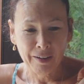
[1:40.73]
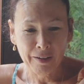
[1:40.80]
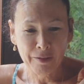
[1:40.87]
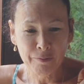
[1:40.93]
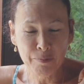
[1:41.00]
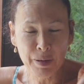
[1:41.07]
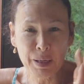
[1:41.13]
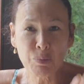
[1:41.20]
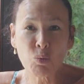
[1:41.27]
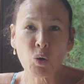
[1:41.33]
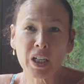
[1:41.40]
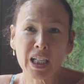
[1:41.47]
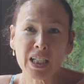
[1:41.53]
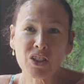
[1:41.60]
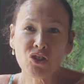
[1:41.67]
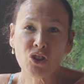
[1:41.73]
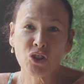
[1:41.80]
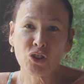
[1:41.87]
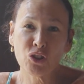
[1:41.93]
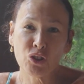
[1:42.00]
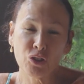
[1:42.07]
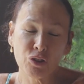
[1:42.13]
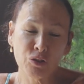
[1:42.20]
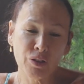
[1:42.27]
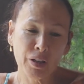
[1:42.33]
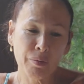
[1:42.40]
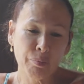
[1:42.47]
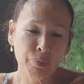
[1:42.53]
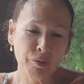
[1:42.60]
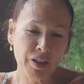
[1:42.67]
been wanting to
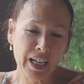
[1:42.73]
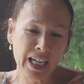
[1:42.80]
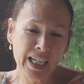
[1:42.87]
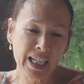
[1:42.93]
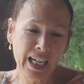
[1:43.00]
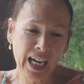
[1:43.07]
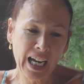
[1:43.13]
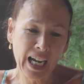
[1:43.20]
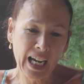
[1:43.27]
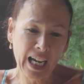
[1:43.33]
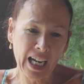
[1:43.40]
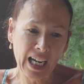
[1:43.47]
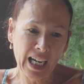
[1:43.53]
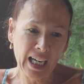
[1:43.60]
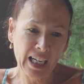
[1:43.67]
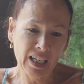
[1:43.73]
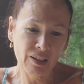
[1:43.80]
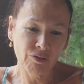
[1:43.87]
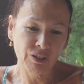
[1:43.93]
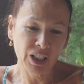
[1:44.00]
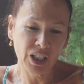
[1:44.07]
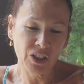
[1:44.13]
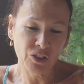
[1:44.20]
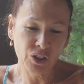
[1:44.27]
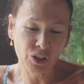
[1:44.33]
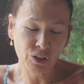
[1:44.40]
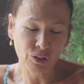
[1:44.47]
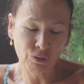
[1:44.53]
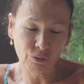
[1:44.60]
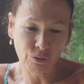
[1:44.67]
bring a video
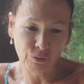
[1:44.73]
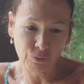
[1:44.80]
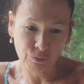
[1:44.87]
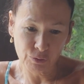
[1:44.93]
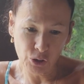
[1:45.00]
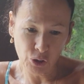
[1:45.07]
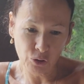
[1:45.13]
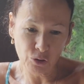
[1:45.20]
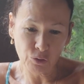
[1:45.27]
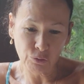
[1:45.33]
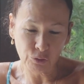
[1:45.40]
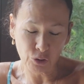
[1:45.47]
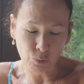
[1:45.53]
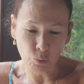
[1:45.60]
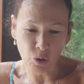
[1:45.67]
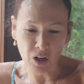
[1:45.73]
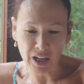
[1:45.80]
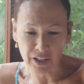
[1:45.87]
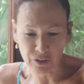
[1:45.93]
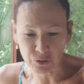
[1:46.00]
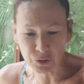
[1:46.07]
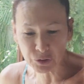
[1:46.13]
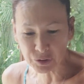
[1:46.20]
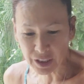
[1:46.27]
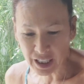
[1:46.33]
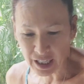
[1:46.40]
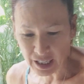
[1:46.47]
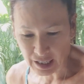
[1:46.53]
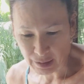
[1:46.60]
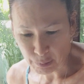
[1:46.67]
to to you for a while
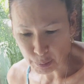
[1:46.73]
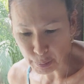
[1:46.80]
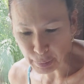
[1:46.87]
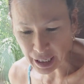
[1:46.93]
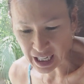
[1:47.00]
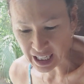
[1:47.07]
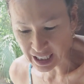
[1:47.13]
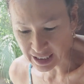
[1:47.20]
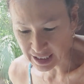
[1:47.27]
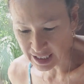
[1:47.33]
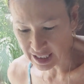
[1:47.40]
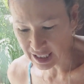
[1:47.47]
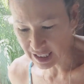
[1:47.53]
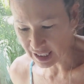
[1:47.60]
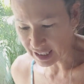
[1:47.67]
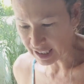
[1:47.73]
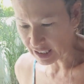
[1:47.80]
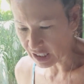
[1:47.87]
but